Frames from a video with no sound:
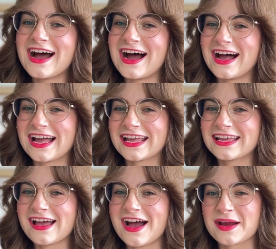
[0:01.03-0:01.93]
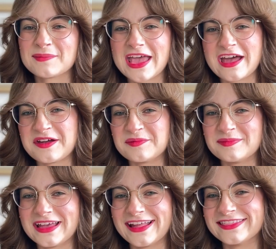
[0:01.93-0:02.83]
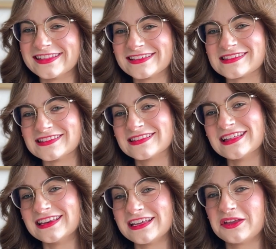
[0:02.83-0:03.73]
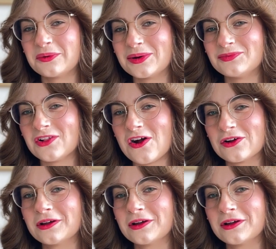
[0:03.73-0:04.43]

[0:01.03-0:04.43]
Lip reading: Hi, I'm Em, and this is the Ewe Up vlog.